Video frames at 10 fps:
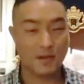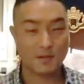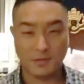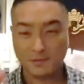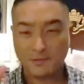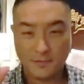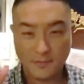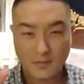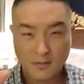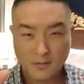This is a
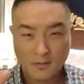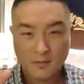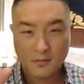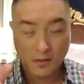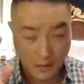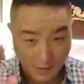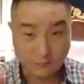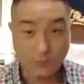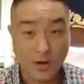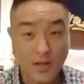month of
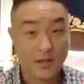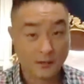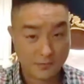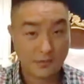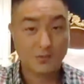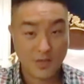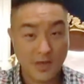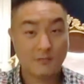of rain.